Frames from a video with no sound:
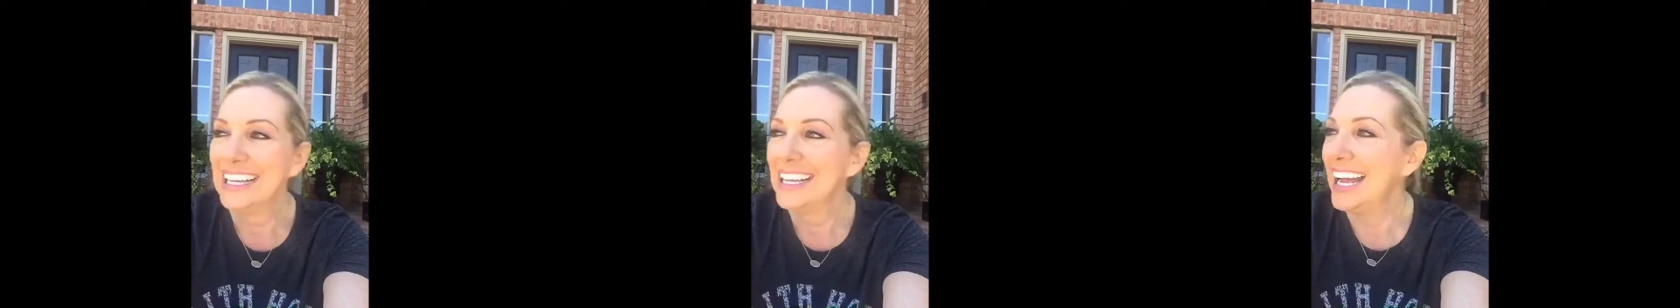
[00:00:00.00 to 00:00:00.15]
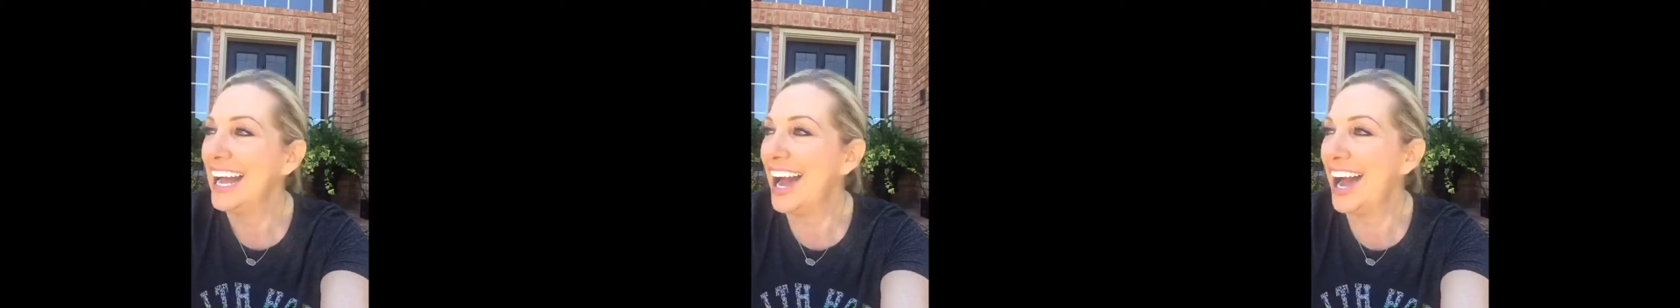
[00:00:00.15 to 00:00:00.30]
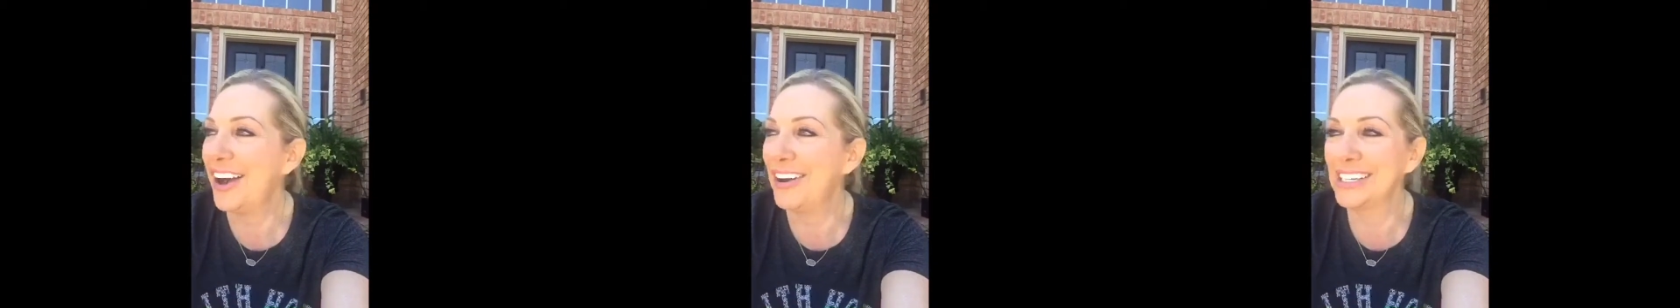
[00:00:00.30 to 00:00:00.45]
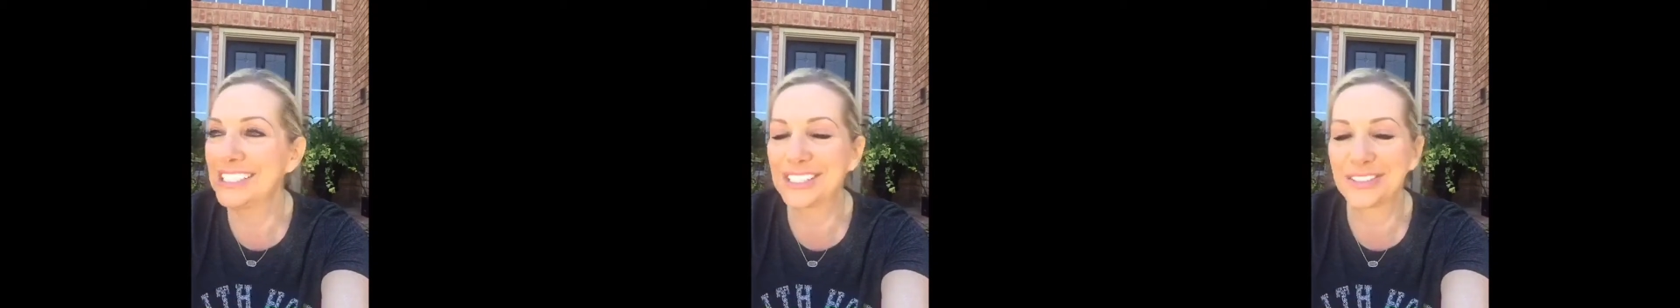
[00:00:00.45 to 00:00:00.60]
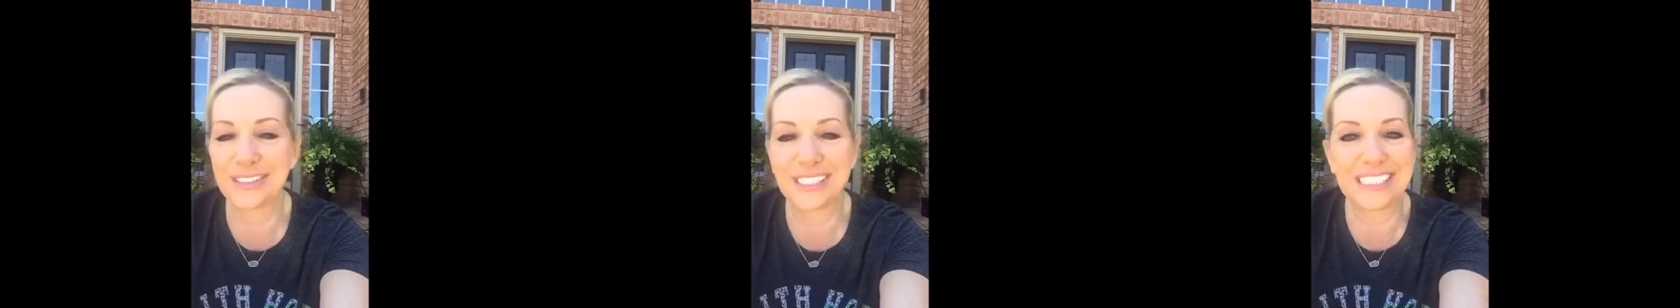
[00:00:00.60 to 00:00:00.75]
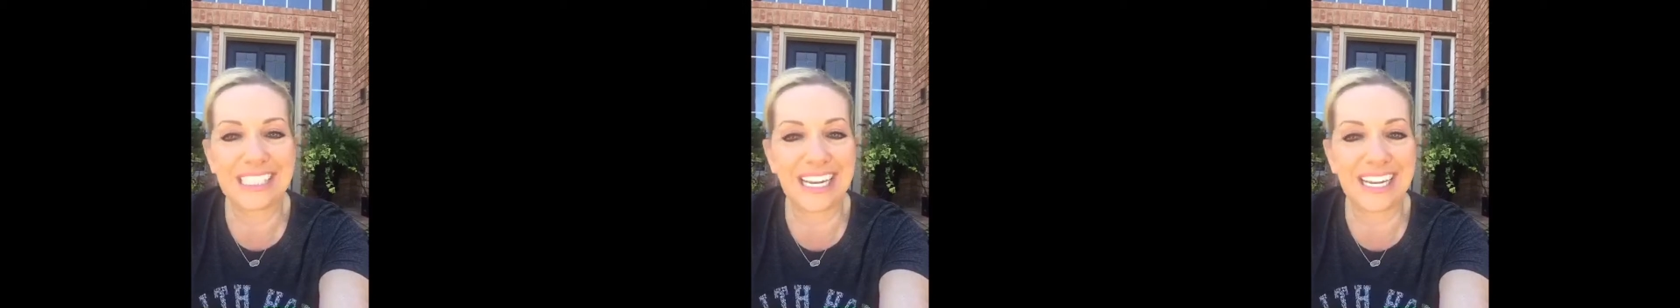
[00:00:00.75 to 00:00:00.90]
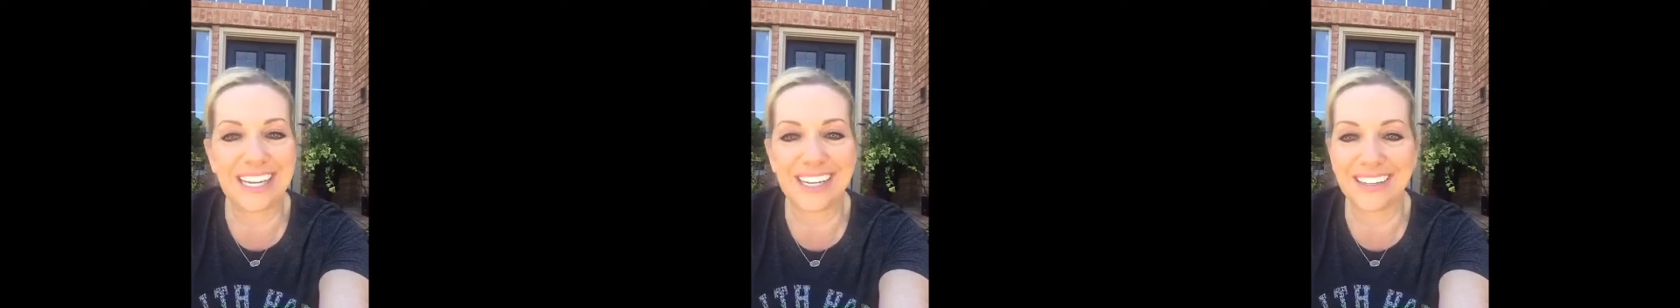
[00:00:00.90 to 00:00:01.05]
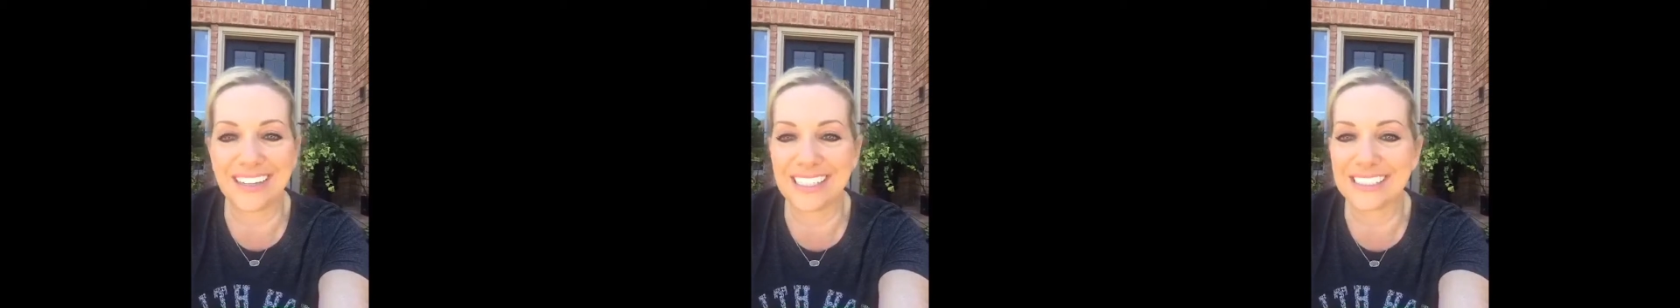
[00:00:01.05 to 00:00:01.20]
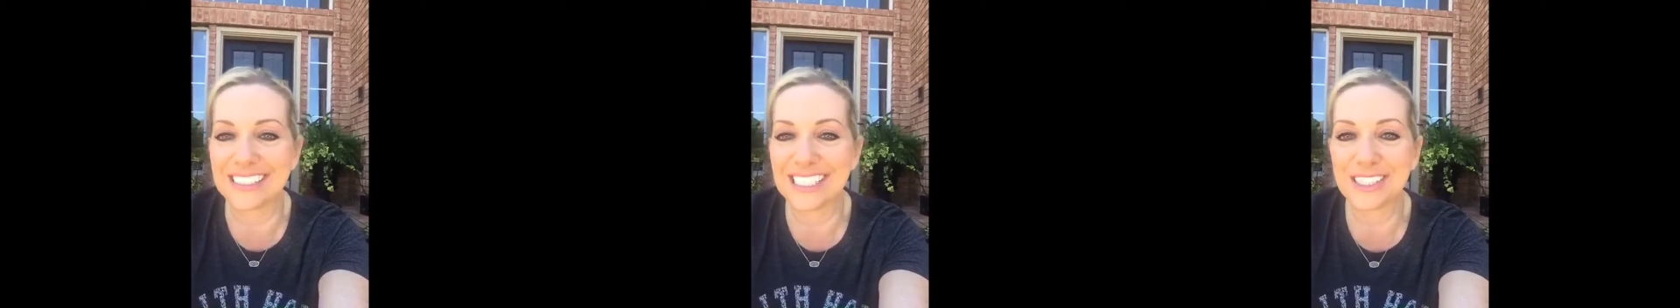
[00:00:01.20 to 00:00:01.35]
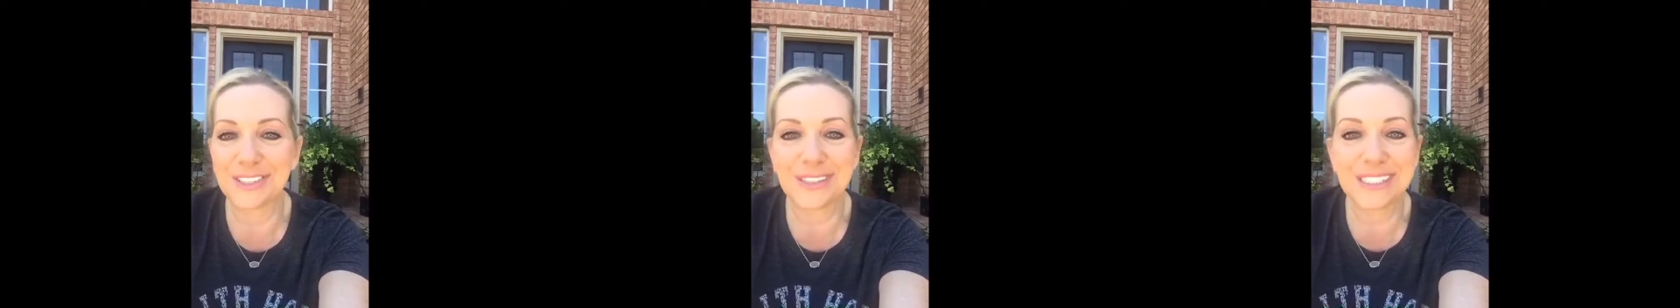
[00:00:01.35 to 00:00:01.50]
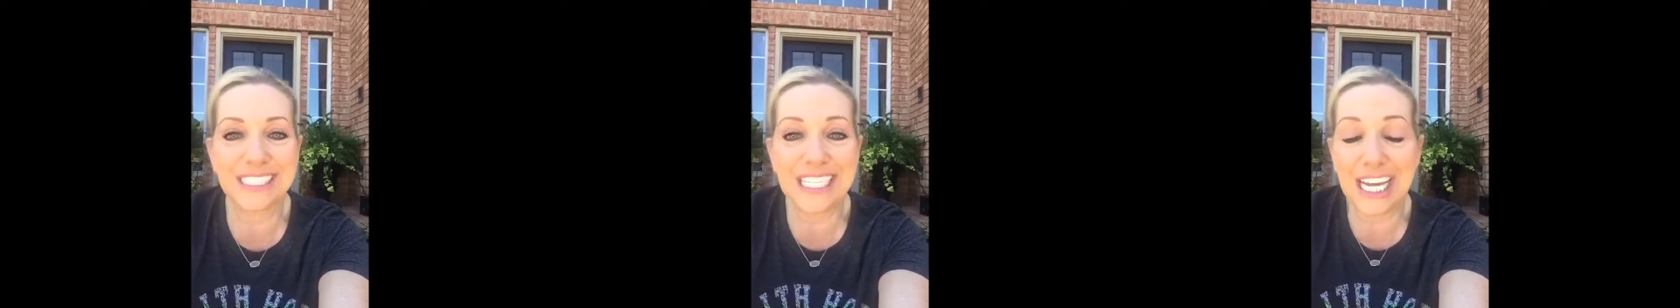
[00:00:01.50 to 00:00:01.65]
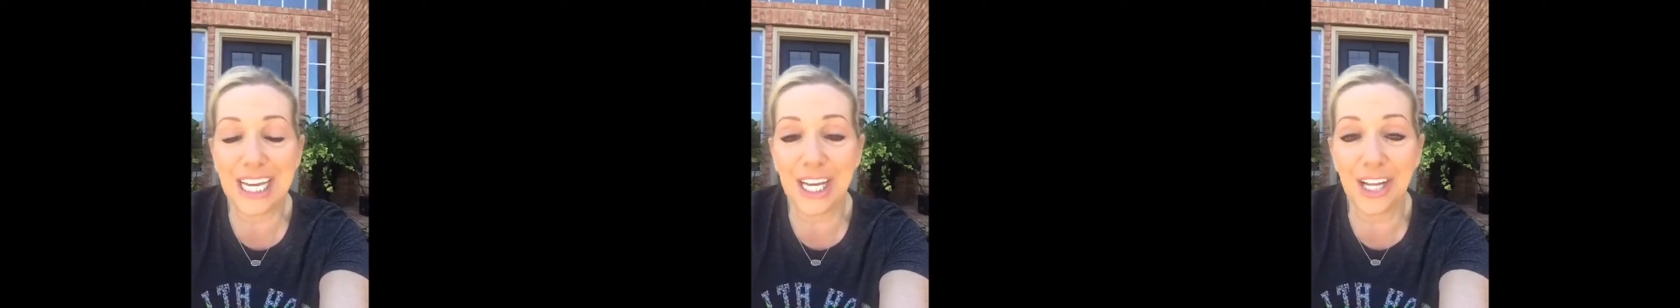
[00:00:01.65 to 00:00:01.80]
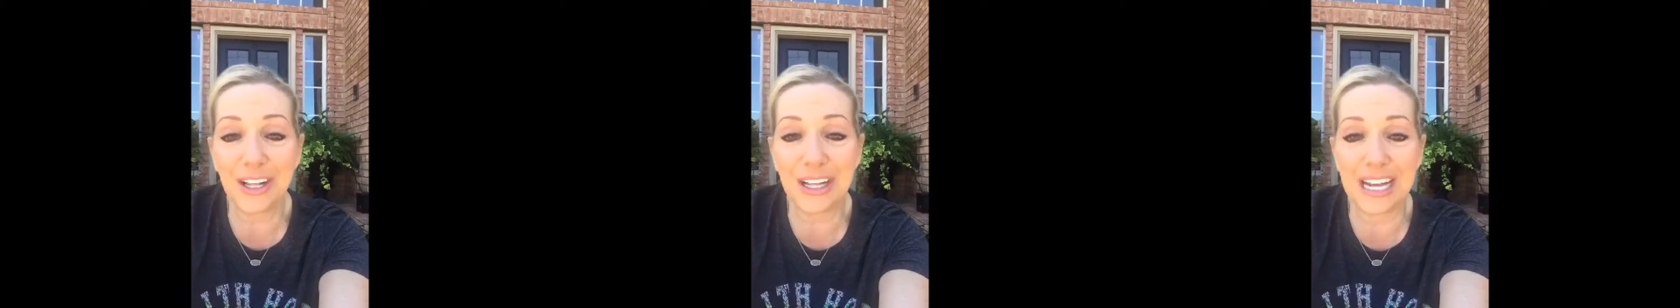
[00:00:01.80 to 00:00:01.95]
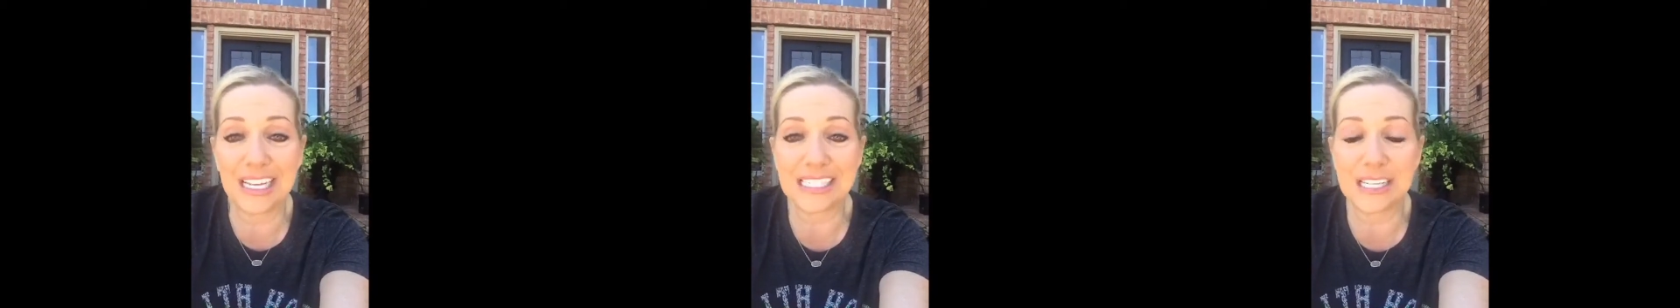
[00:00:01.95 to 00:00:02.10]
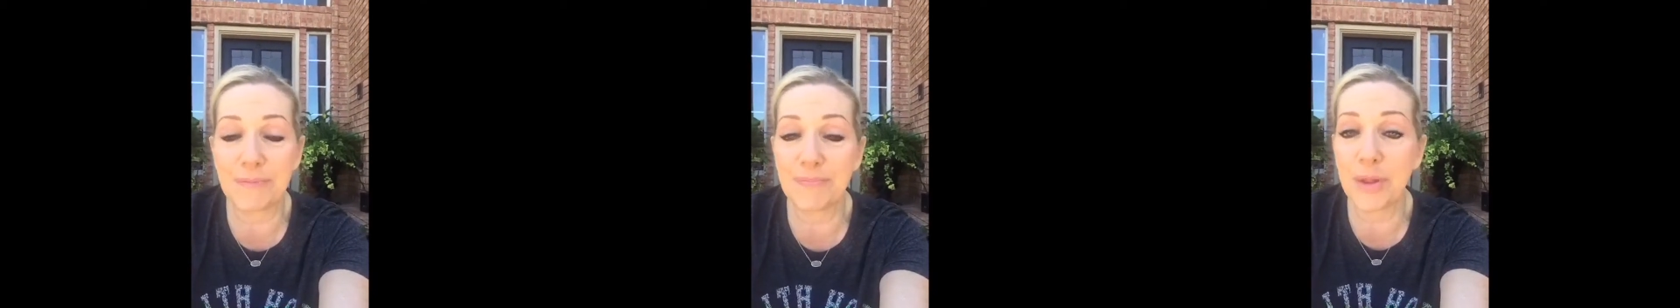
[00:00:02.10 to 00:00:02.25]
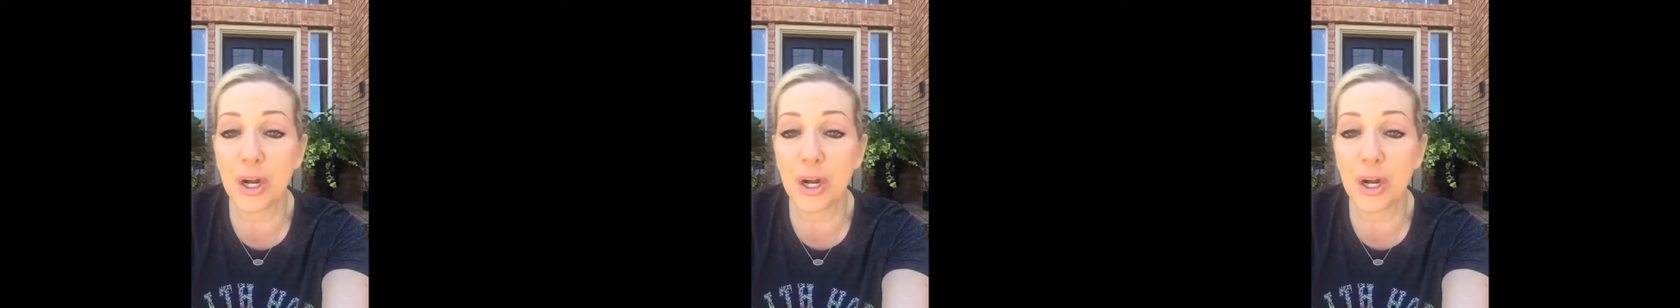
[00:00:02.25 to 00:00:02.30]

Oh, it's ridiculous. It's ridiculous.